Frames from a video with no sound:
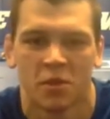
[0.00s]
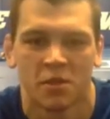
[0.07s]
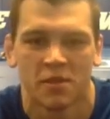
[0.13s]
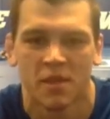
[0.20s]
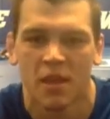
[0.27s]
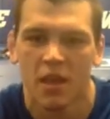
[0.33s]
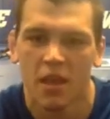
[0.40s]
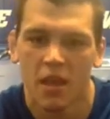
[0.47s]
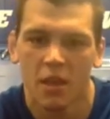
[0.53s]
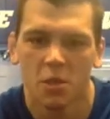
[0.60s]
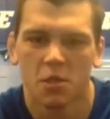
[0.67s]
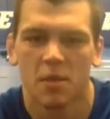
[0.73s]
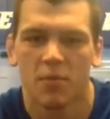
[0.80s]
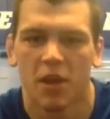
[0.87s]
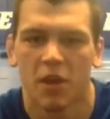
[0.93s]
It's
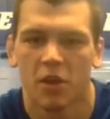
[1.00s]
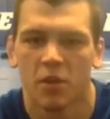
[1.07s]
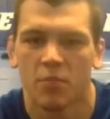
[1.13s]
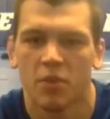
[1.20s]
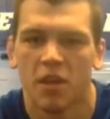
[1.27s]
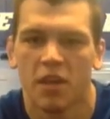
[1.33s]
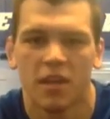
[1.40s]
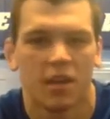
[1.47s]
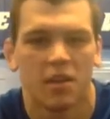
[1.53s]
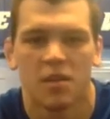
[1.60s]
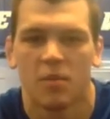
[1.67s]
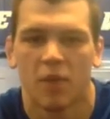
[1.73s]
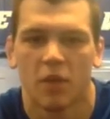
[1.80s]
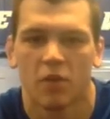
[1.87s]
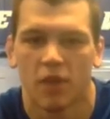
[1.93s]
just about competing, and
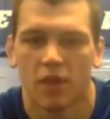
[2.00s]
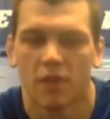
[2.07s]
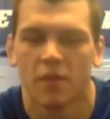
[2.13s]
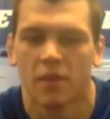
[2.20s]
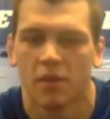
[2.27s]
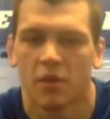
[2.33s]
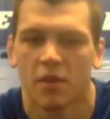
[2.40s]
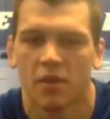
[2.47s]
it's about wrestling.